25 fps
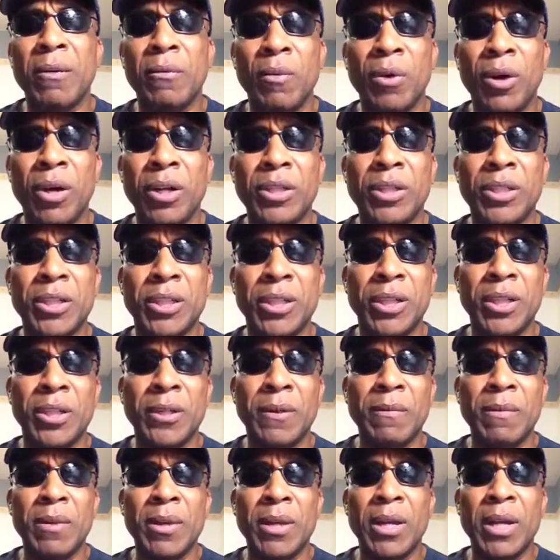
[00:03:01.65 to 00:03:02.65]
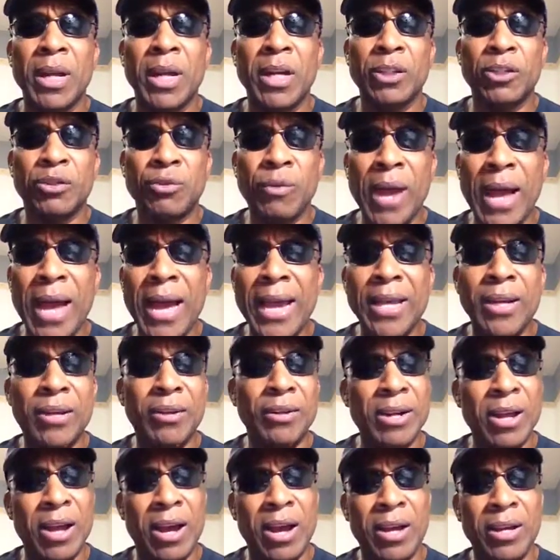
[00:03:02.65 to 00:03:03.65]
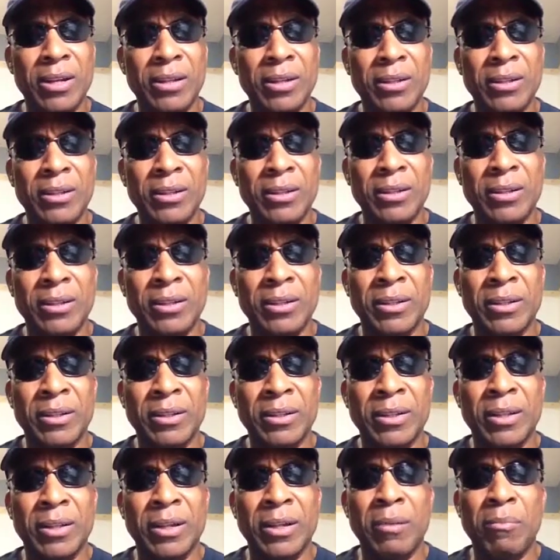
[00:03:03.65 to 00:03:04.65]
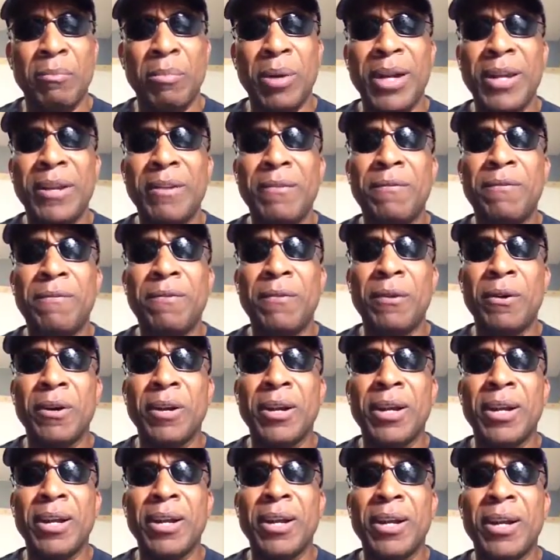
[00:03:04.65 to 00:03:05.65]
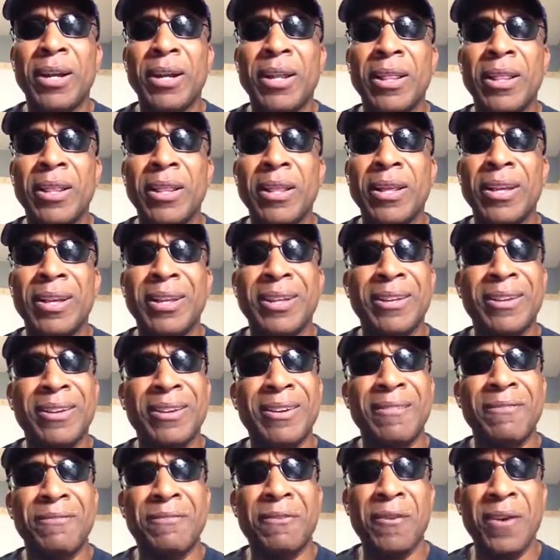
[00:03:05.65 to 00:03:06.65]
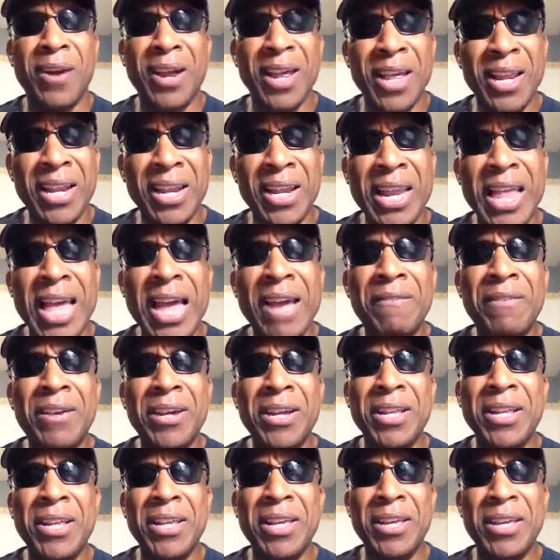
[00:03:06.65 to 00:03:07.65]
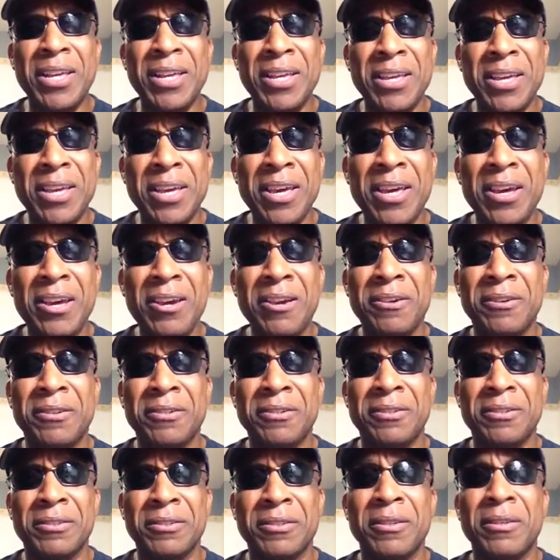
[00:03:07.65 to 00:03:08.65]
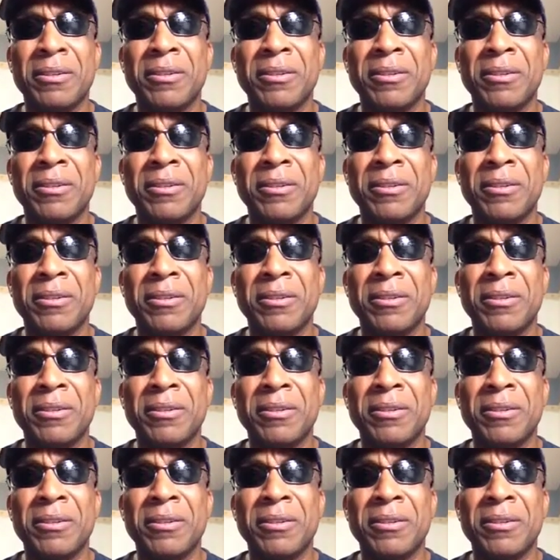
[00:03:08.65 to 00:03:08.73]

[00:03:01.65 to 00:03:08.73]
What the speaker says: want to try it or not. But for 11 years,